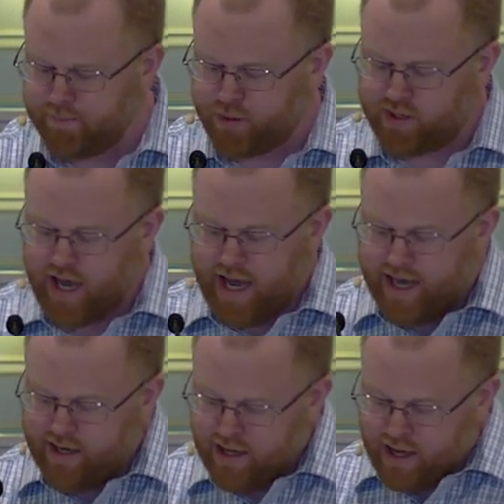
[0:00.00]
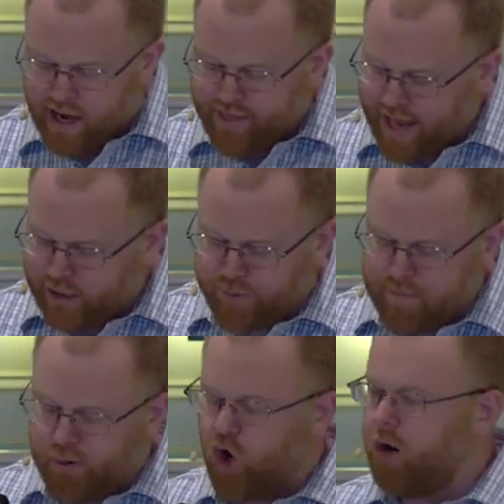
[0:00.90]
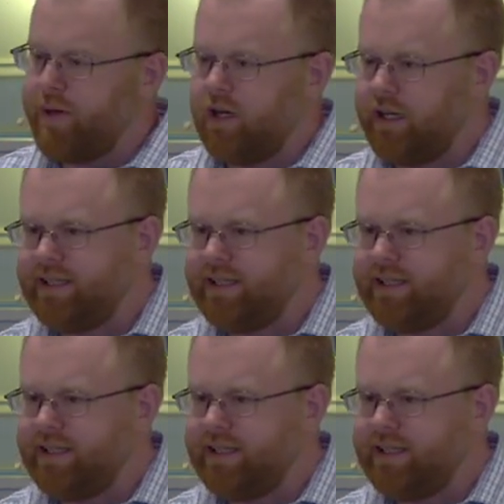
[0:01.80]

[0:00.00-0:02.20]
with God. Uh, that has been permanently